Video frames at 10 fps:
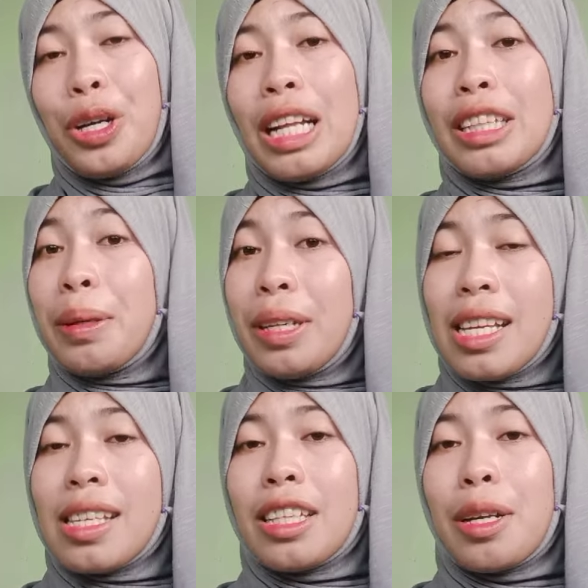
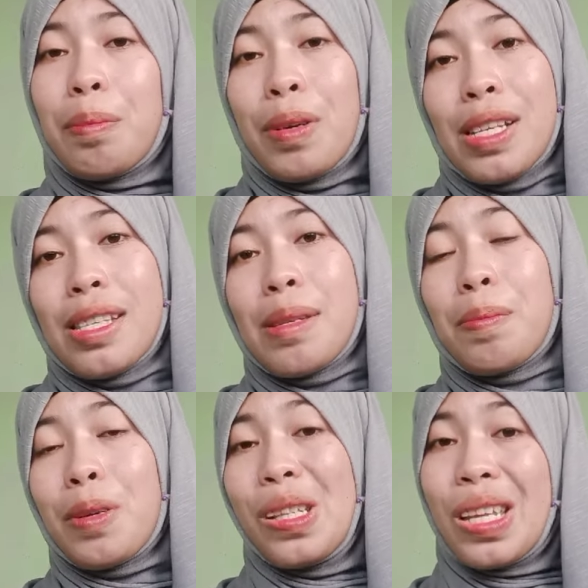anti-freeze
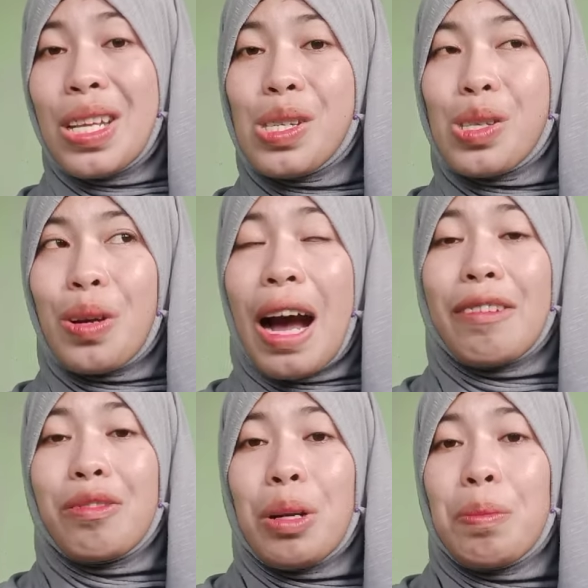proteins to
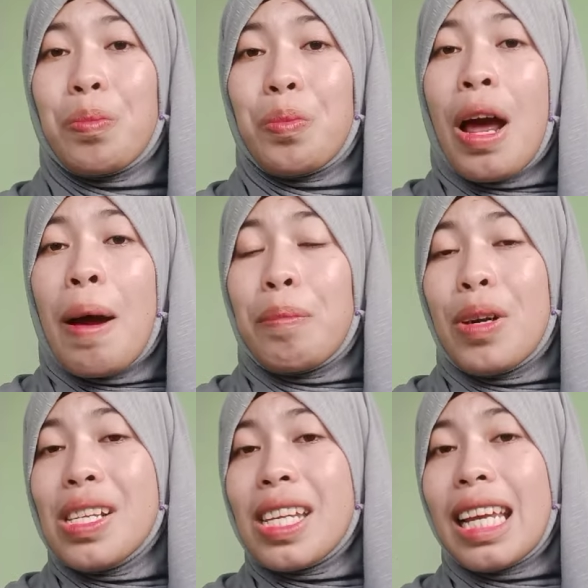avoid
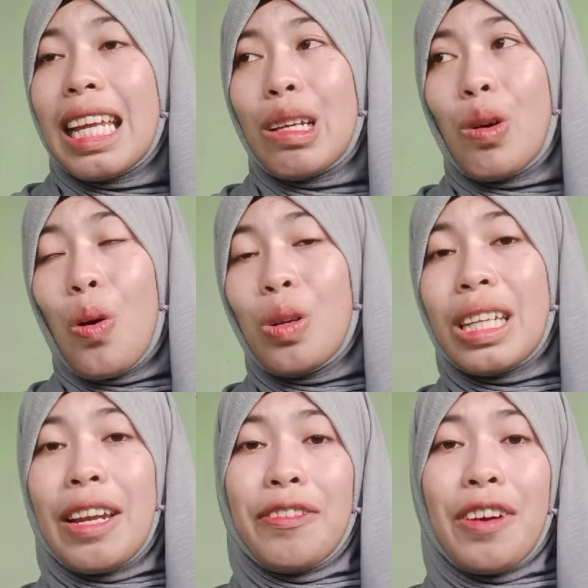freezing in cold
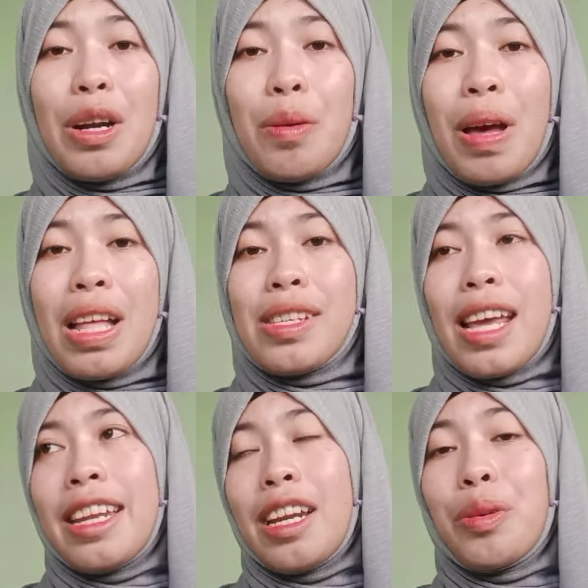environments,
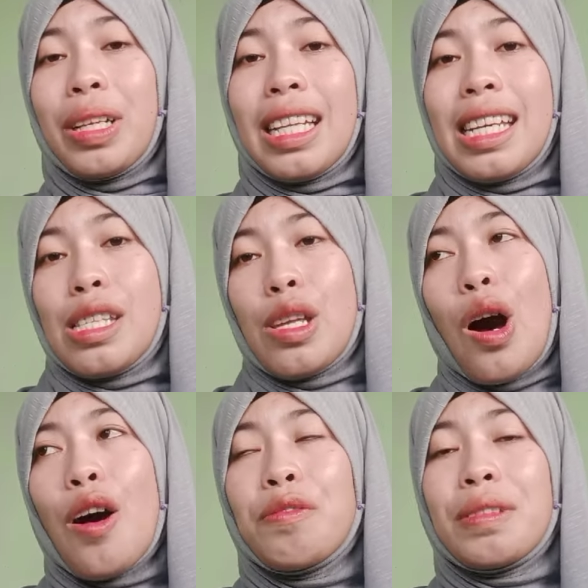and the release
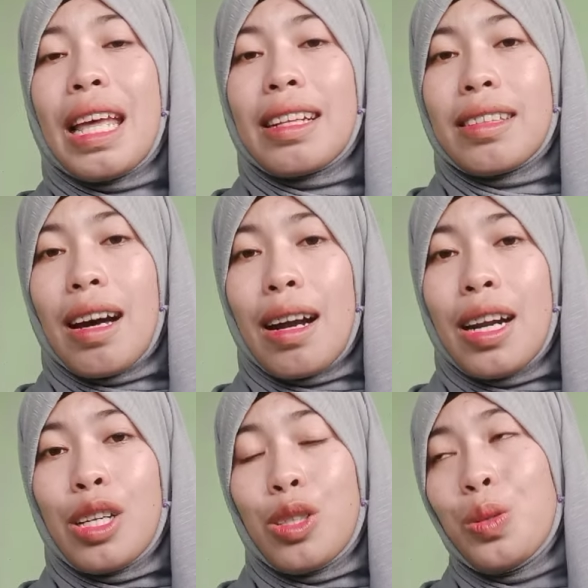of
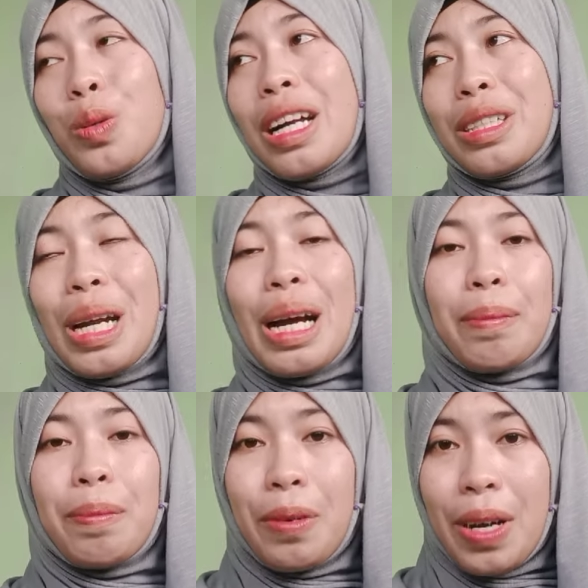nectar to
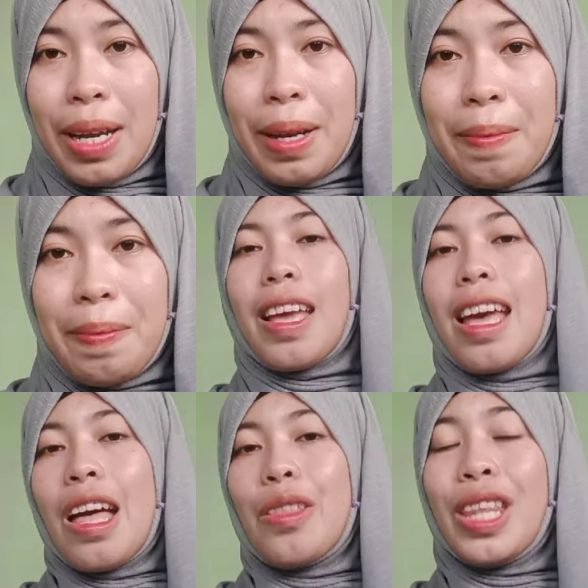attract prey.
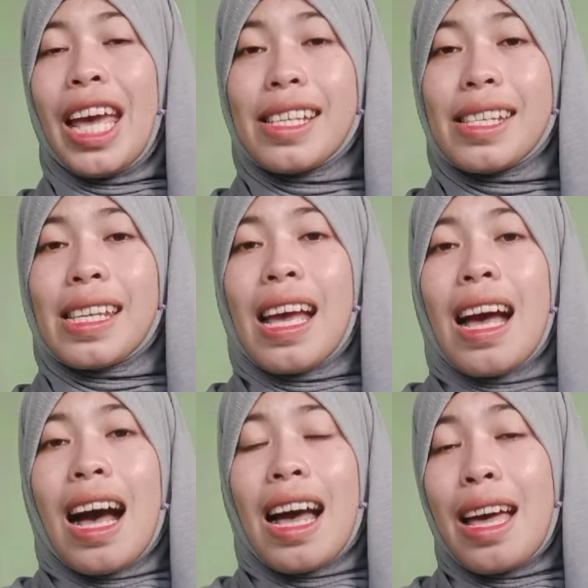Next,
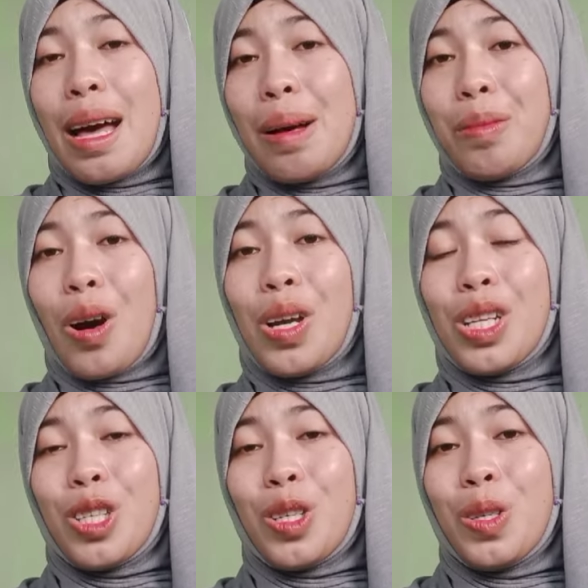I am
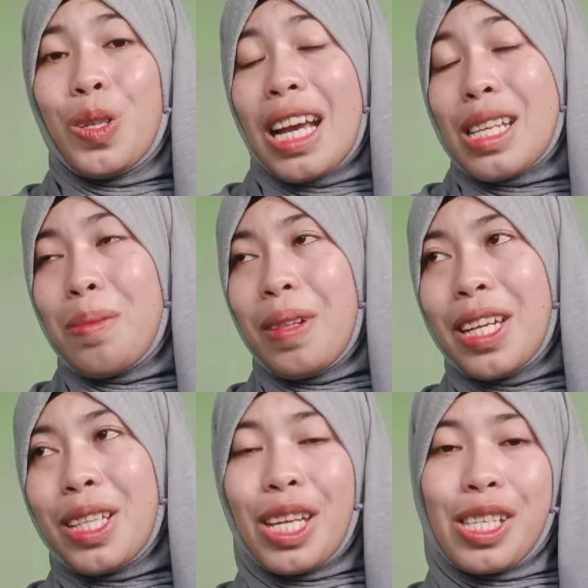going to
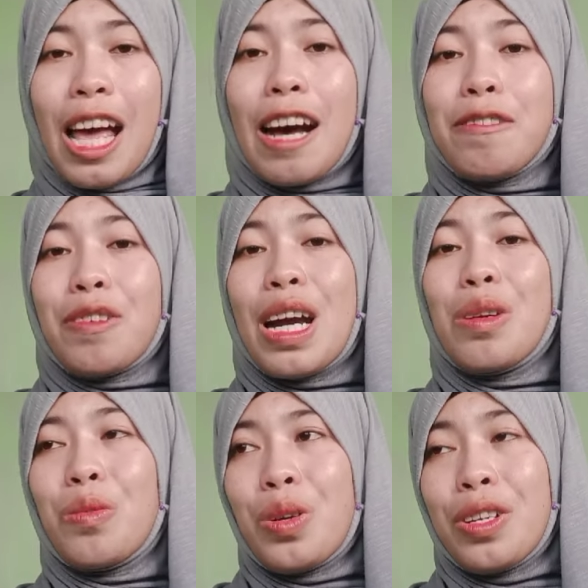explain the
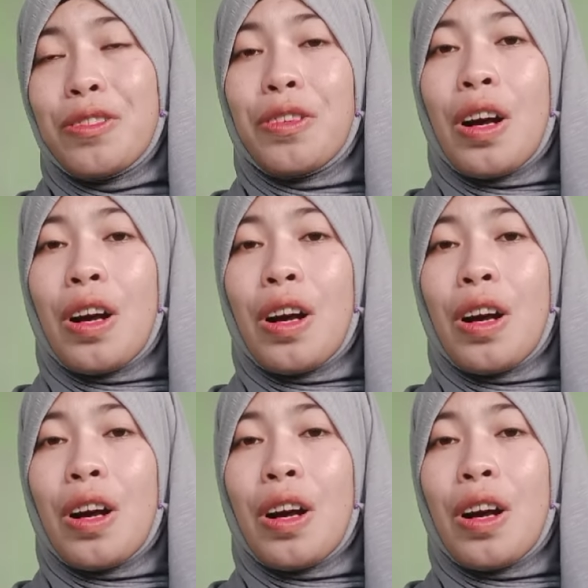Sapir-Whorf